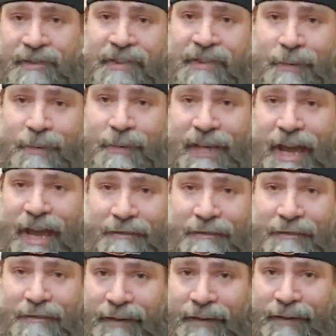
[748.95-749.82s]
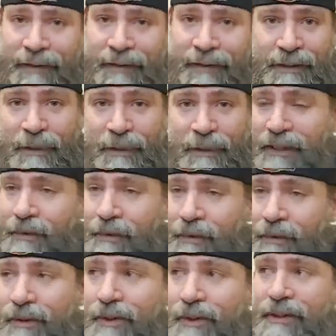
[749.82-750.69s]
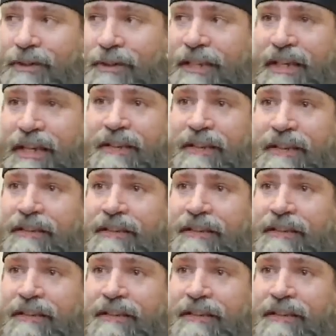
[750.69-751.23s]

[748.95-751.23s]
we have nowadays. We didn't, you couldn't get,